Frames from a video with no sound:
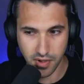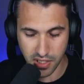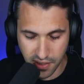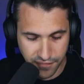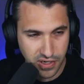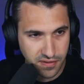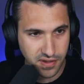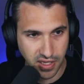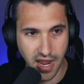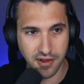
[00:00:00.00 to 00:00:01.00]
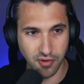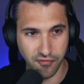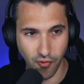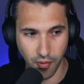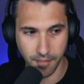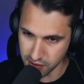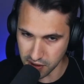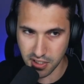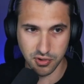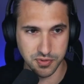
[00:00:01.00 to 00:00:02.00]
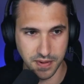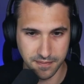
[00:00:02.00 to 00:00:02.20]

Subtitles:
even in the Kanto form, he kills me.